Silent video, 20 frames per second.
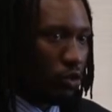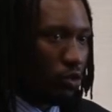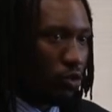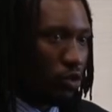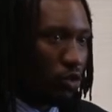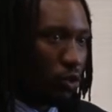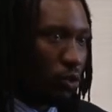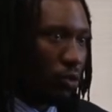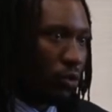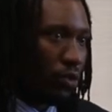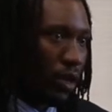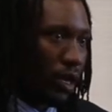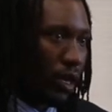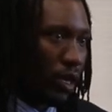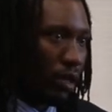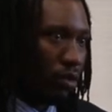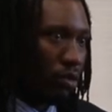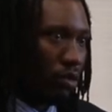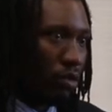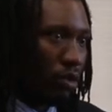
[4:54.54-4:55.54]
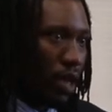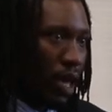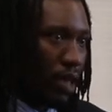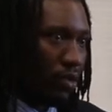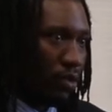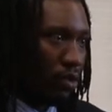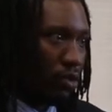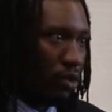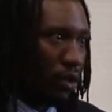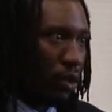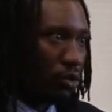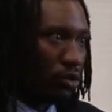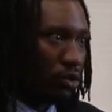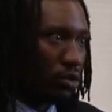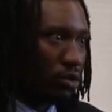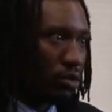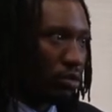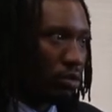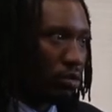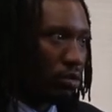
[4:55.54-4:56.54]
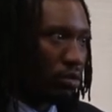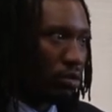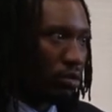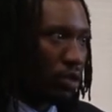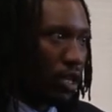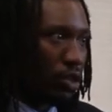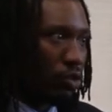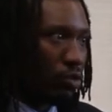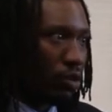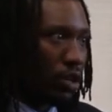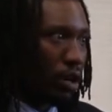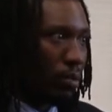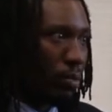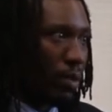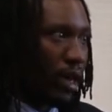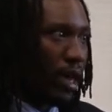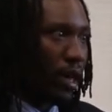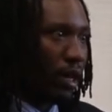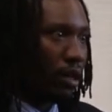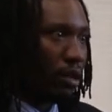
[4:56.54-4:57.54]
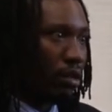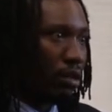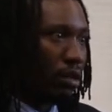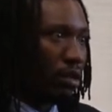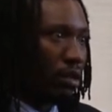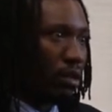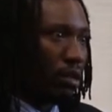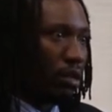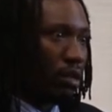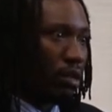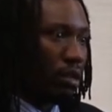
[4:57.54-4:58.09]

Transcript: when you do things as a soldier and you come back,